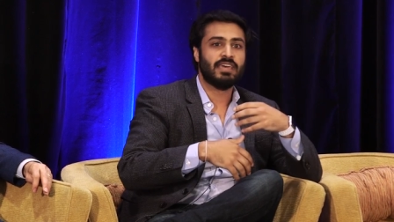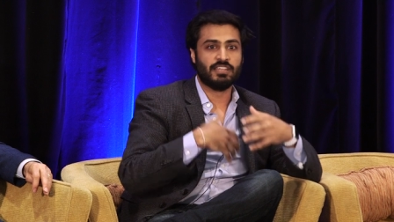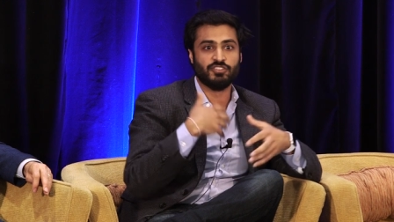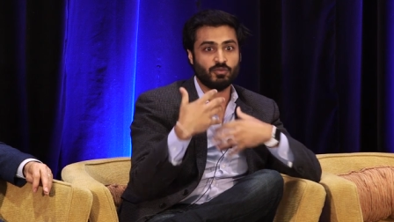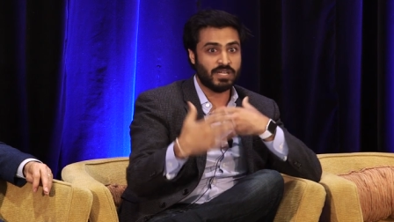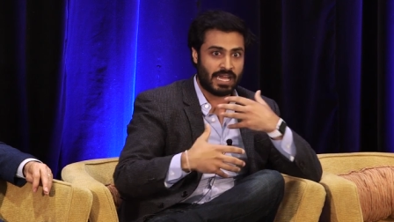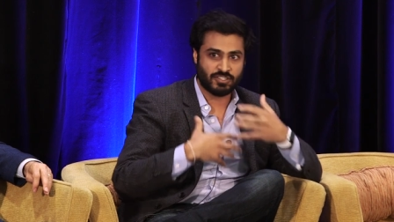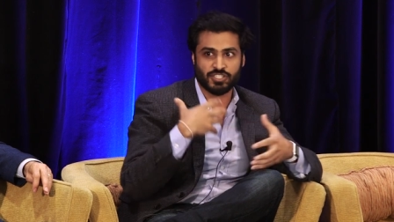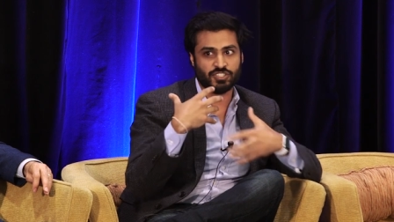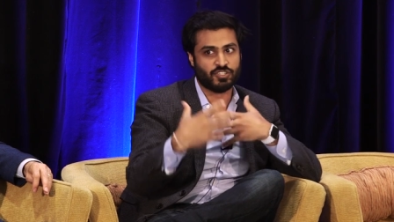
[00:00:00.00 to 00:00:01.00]
And so we
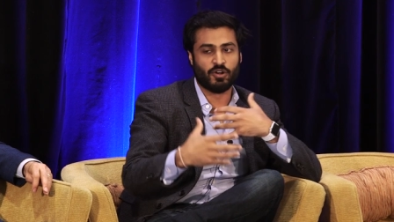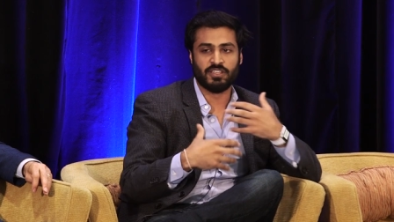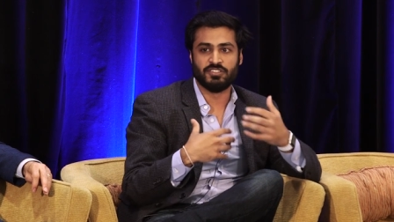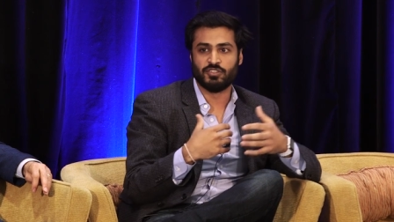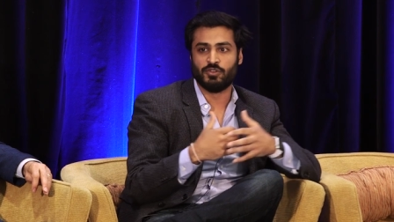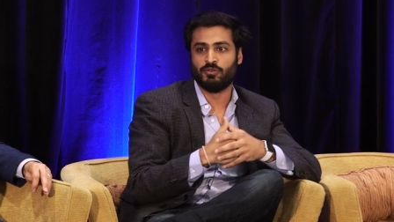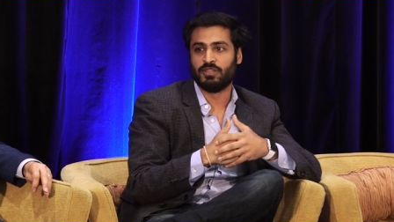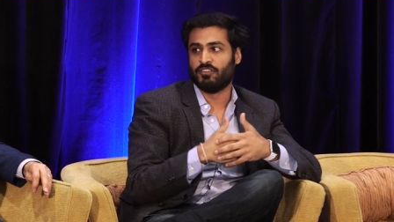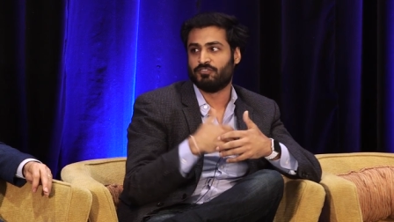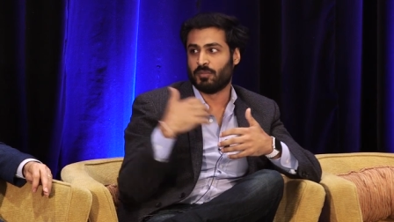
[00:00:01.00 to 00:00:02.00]
actually just started to,
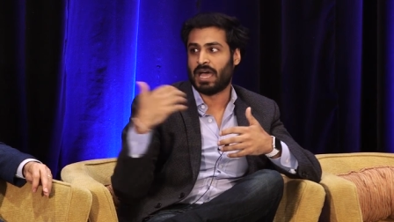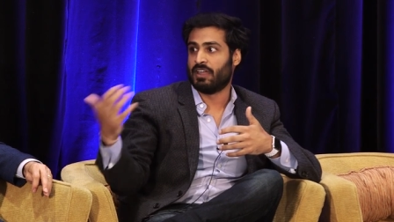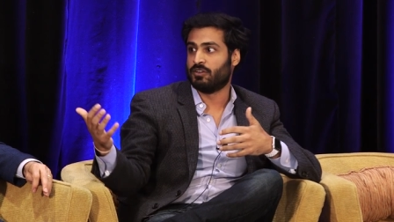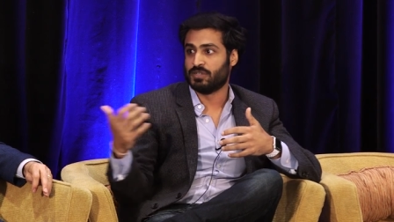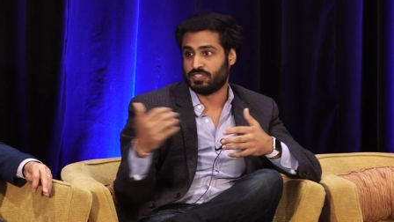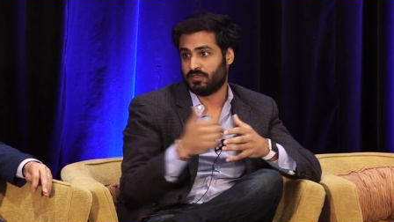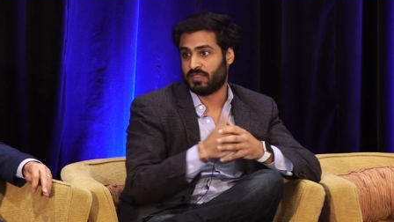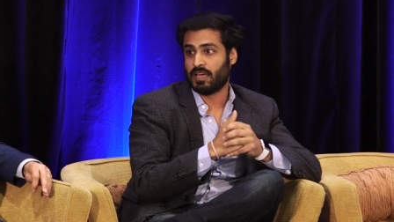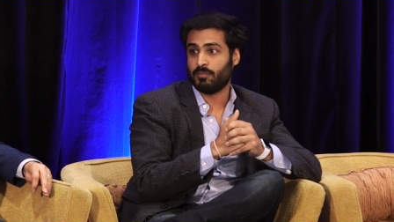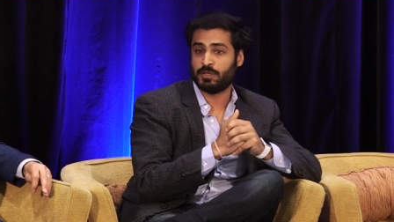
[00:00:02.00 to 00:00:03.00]
you know, from how did we start
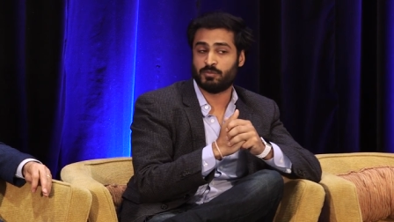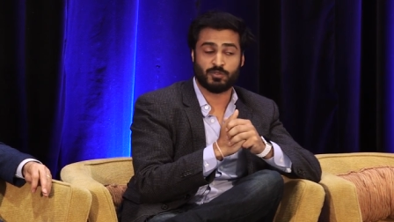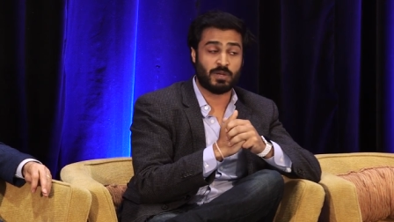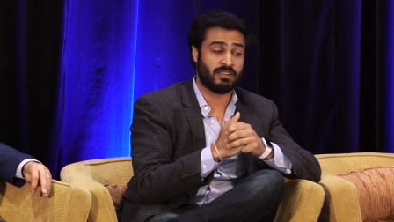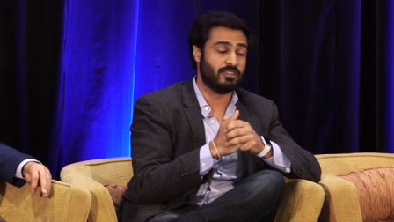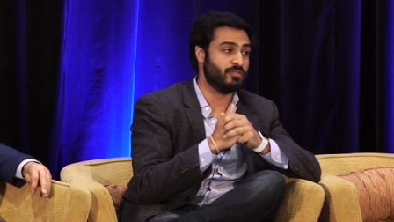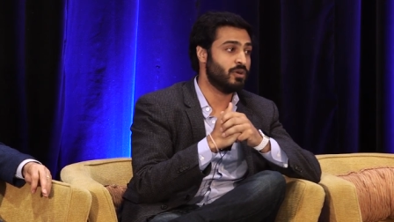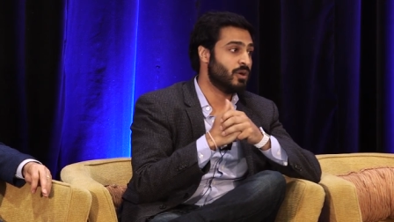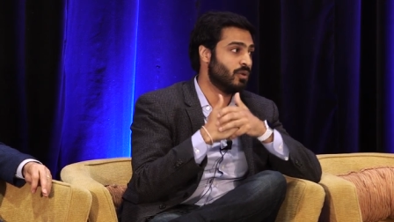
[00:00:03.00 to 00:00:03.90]
the company perspective,